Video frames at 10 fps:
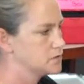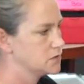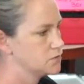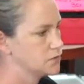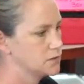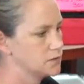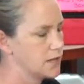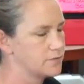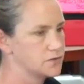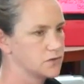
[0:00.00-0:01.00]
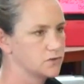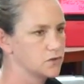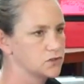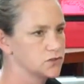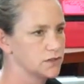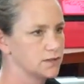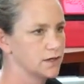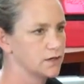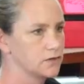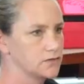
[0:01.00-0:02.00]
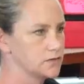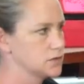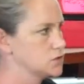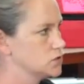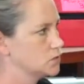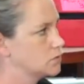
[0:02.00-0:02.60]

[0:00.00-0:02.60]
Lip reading: different levels of cushioning that goes into the shoe.